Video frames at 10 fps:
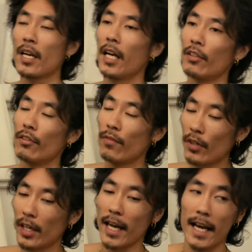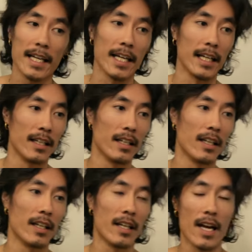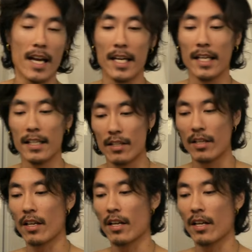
and you fucking hate it, and